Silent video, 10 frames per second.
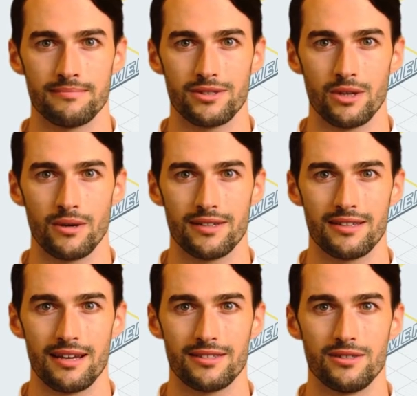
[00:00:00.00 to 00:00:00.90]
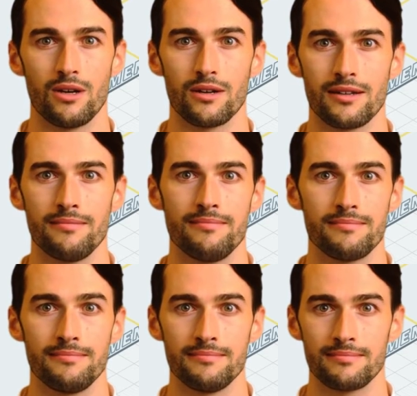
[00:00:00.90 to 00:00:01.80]
So let's get started.
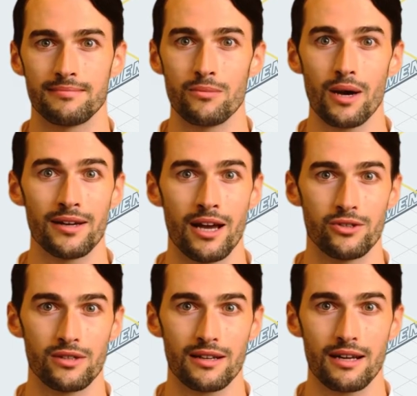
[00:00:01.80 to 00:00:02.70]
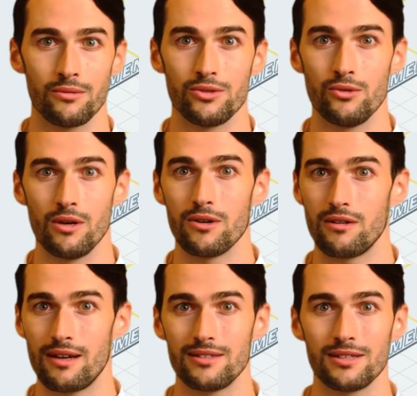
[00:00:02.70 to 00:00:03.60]
Web caching enables
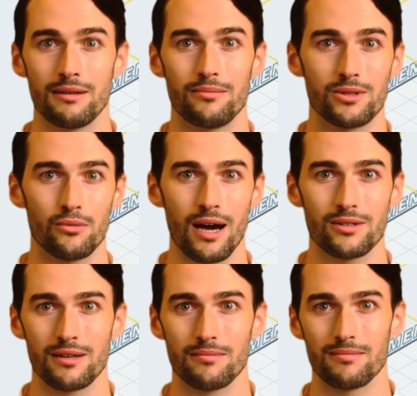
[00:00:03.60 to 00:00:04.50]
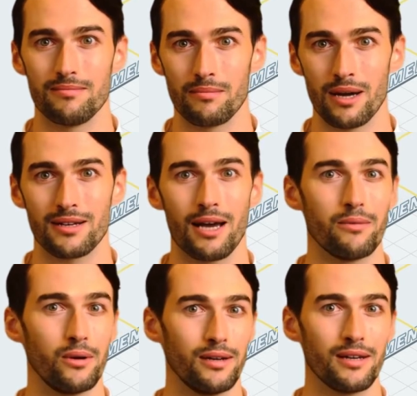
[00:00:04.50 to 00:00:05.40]
quicker and seamless browsing by
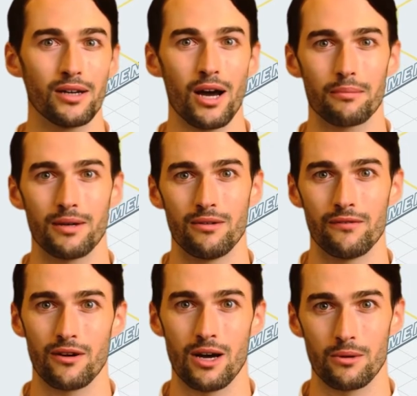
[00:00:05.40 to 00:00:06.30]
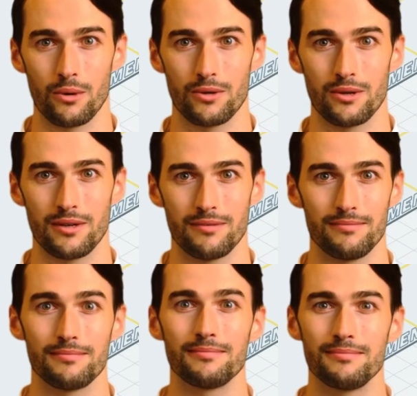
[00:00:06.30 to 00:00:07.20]
downloading the copy of a file locally,
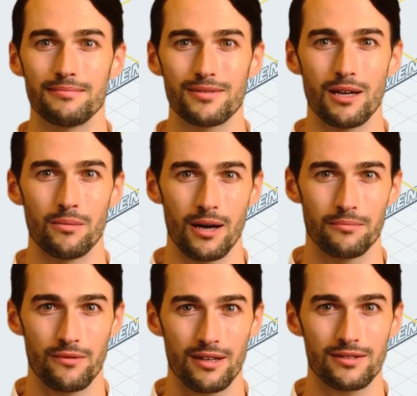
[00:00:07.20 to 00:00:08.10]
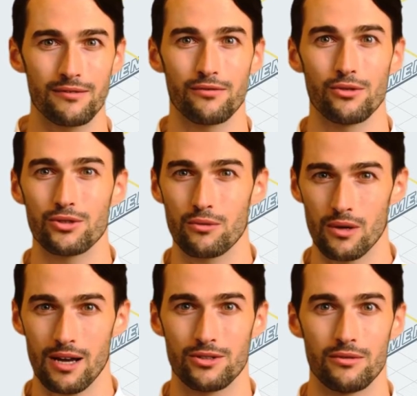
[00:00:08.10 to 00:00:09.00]
thereby preventing future
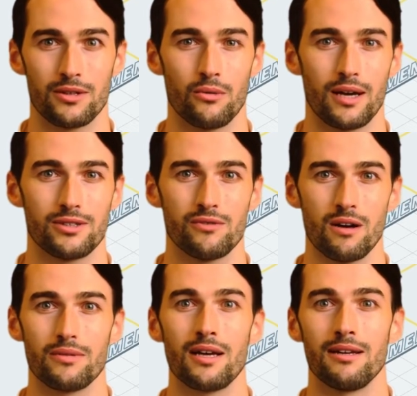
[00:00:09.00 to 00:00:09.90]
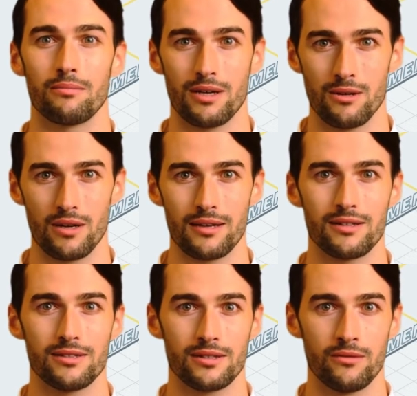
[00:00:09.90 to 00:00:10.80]
browser requests from getting
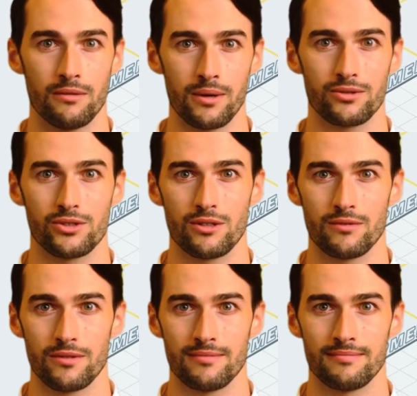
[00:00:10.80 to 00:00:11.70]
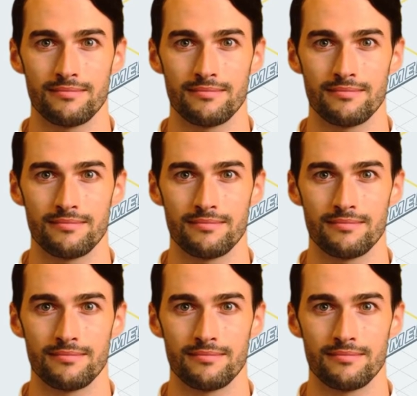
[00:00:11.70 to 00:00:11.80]
redirected to the remote server.